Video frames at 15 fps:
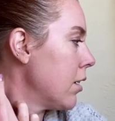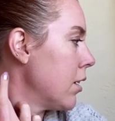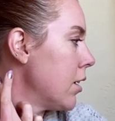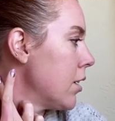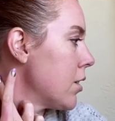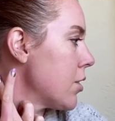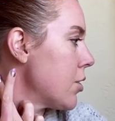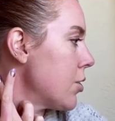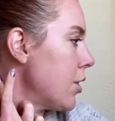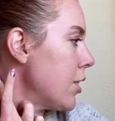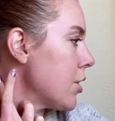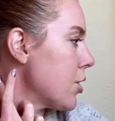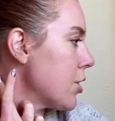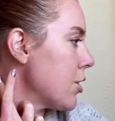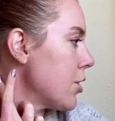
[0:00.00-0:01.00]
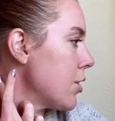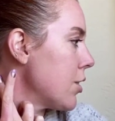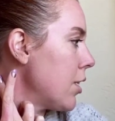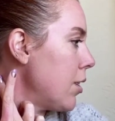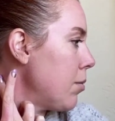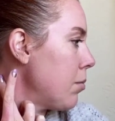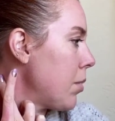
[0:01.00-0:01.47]
stretch,
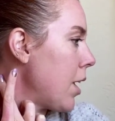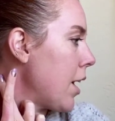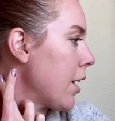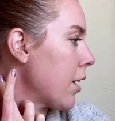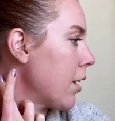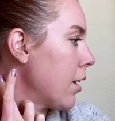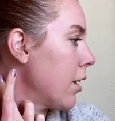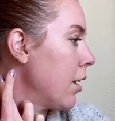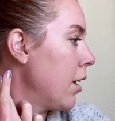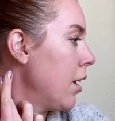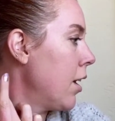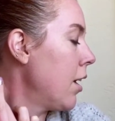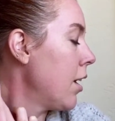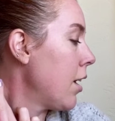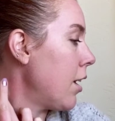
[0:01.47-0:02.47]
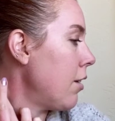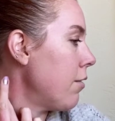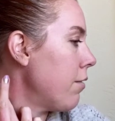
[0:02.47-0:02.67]
and peck. And